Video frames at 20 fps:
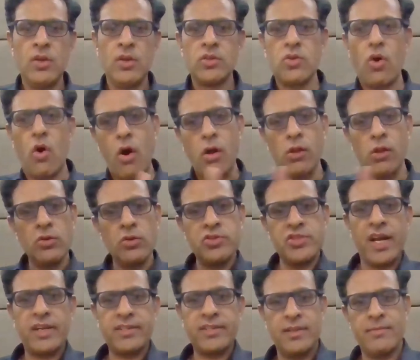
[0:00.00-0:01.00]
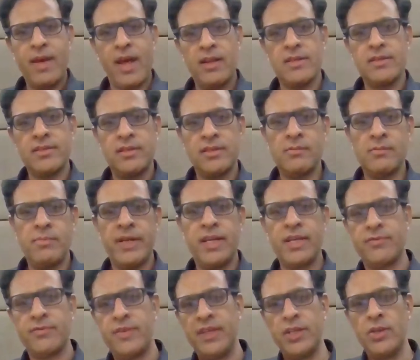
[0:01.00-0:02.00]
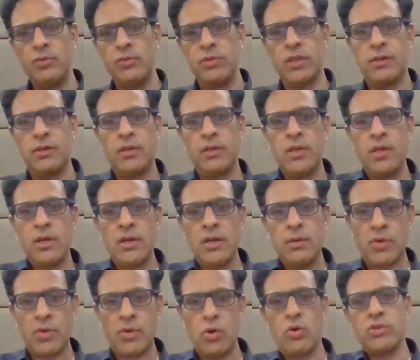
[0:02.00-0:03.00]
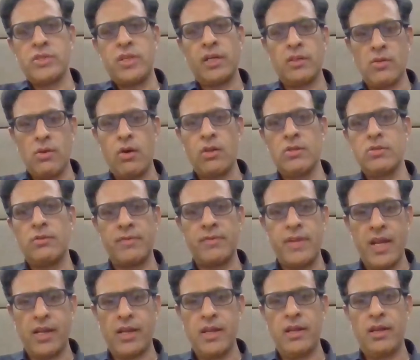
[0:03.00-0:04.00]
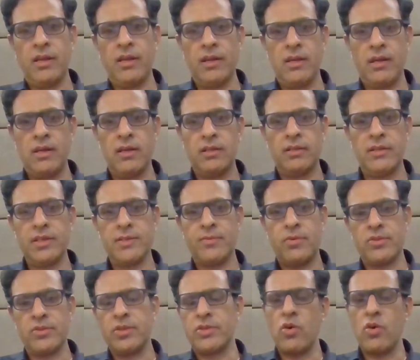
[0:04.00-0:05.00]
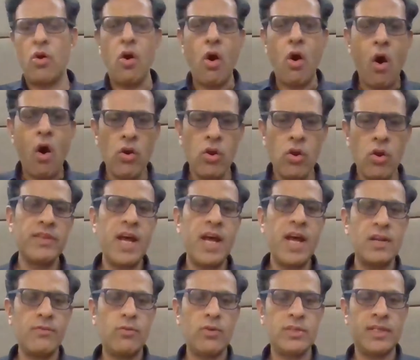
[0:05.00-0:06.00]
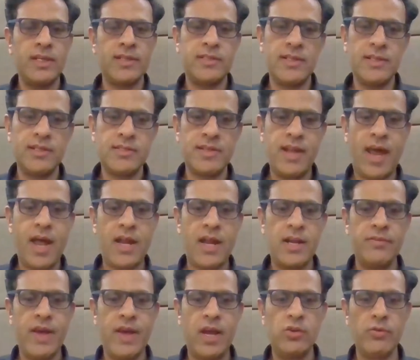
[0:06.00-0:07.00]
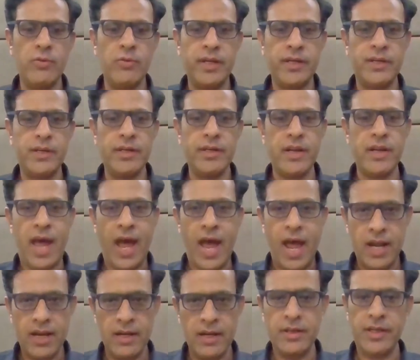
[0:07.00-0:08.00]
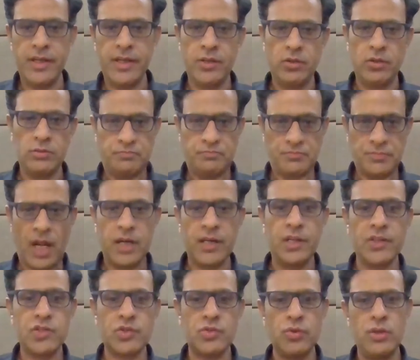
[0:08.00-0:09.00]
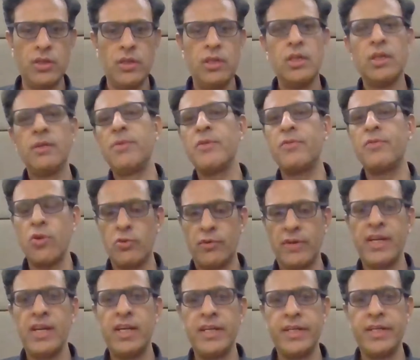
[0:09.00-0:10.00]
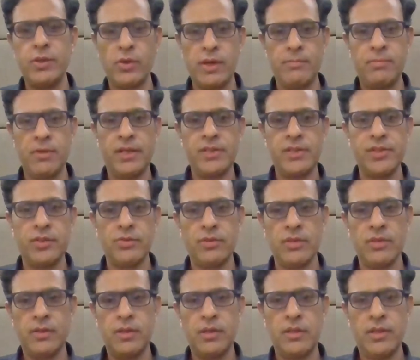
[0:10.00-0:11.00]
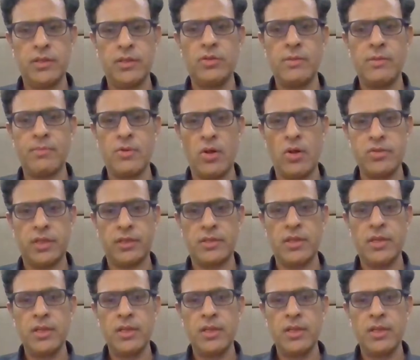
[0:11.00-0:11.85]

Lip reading: So all those checks and balances in place, we knew the pros and cons of taking this project. So all of that was assessed and evaluated and understood before we really took a plunge into the project.